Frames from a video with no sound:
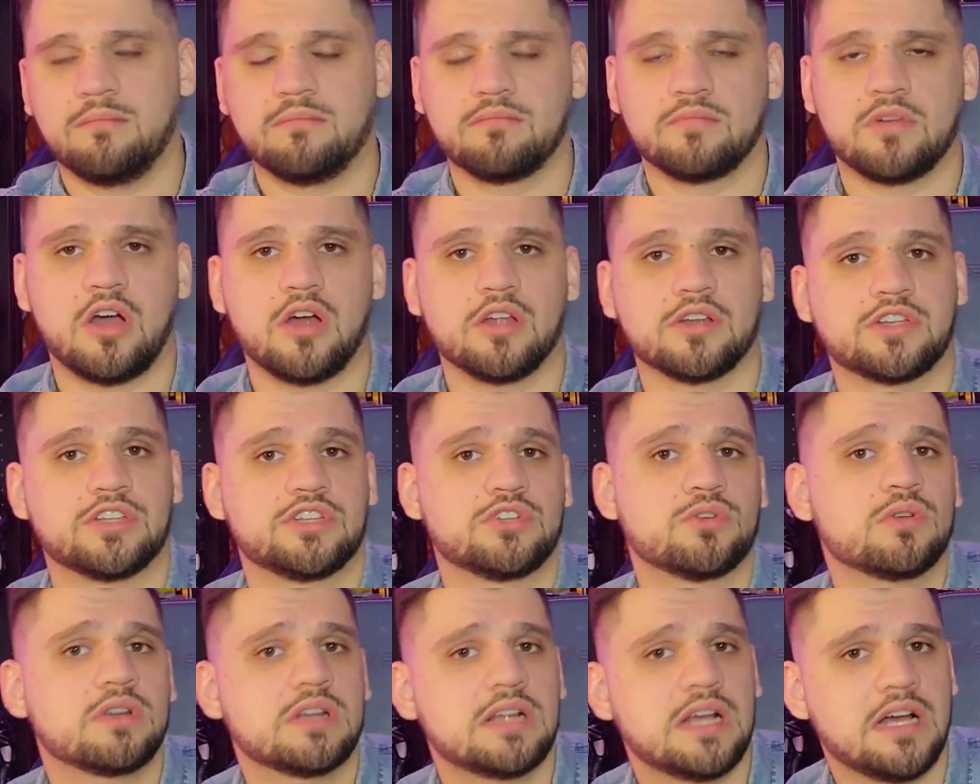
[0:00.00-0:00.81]
Haute
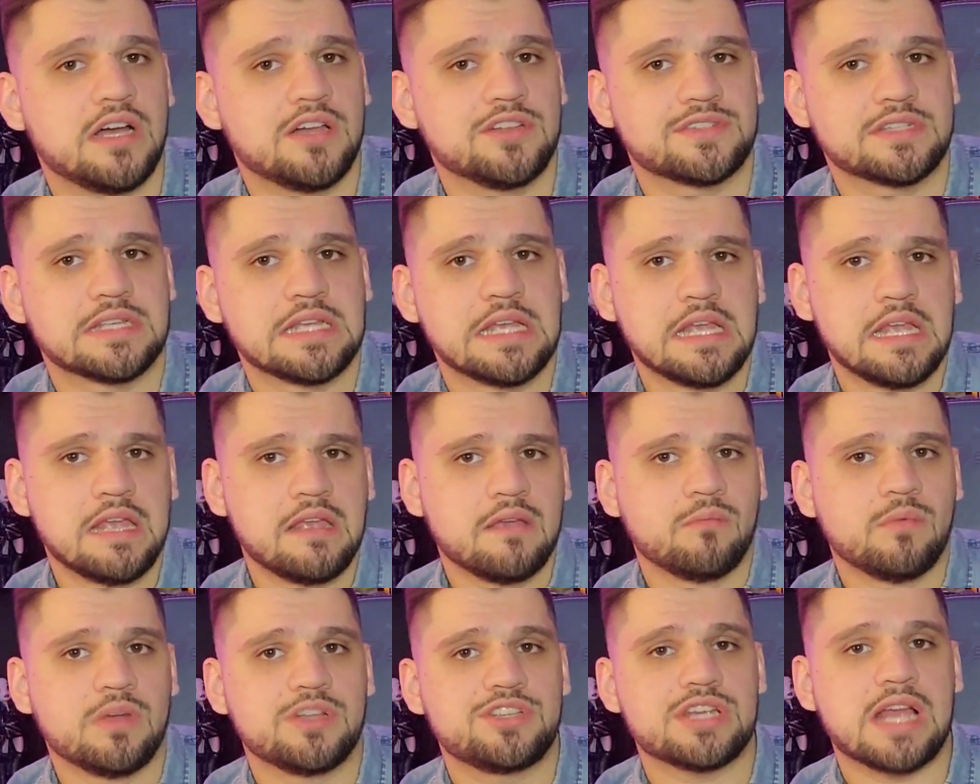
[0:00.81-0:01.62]
Couture dolls,
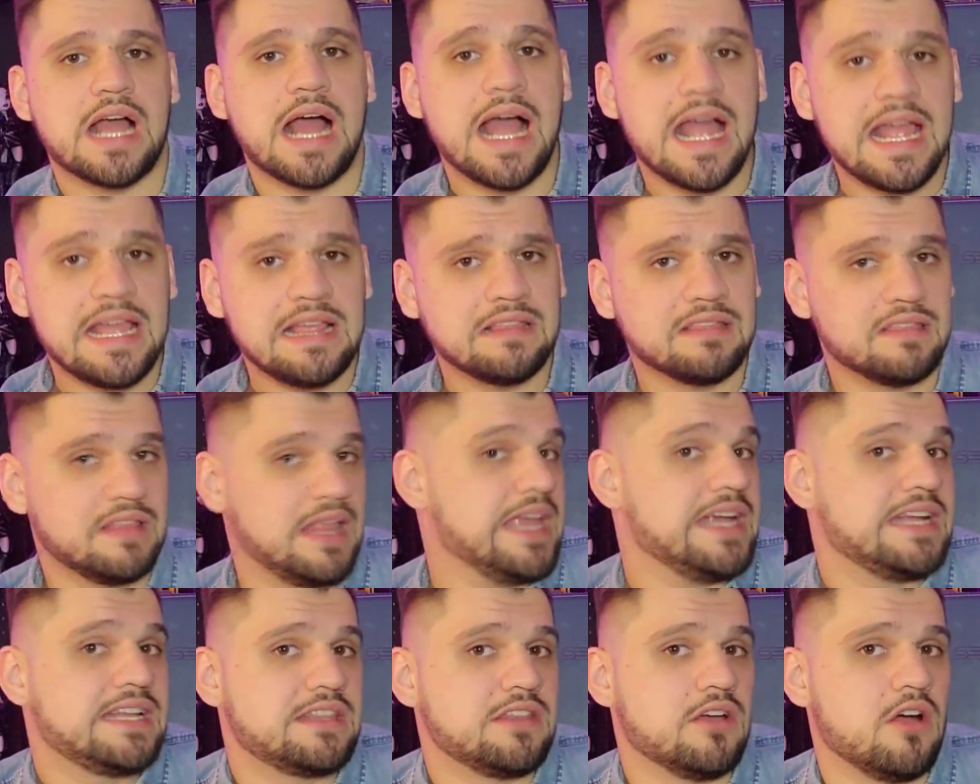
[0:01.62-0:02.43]
which I
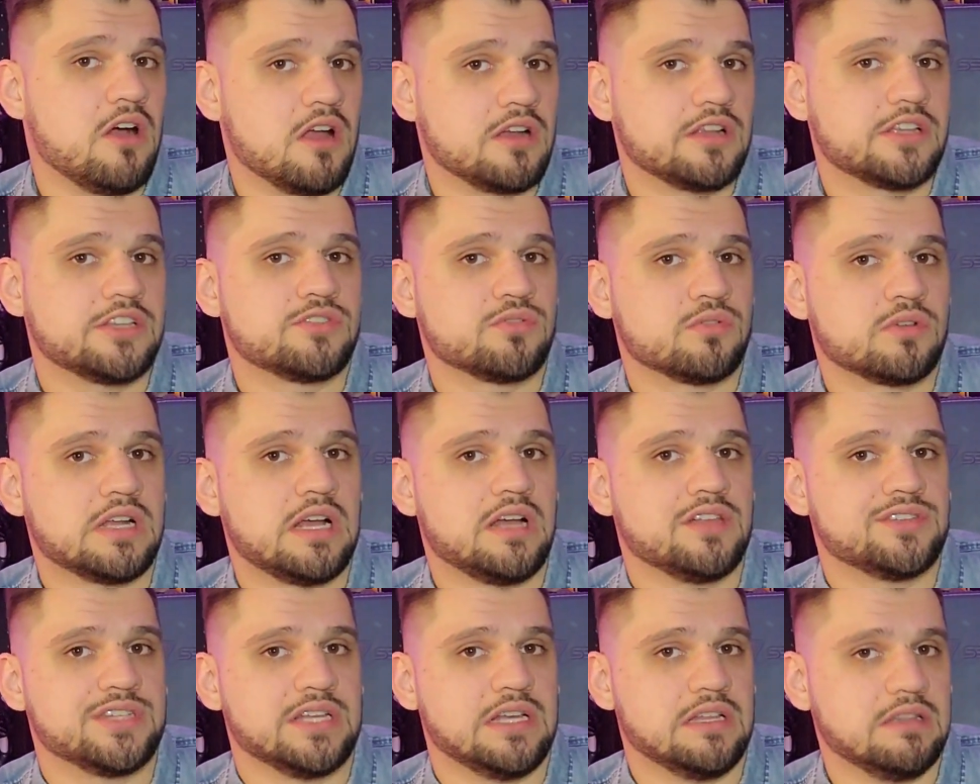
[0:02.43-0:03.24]
liked the Haute Couture
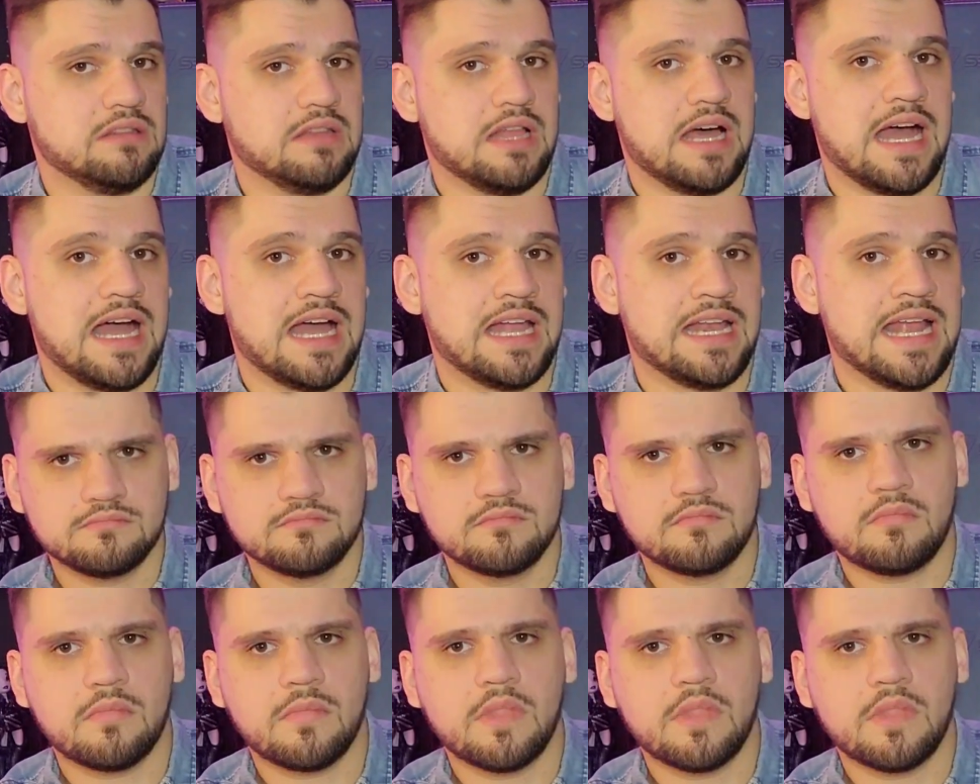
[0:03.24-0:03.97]
dolls a lot.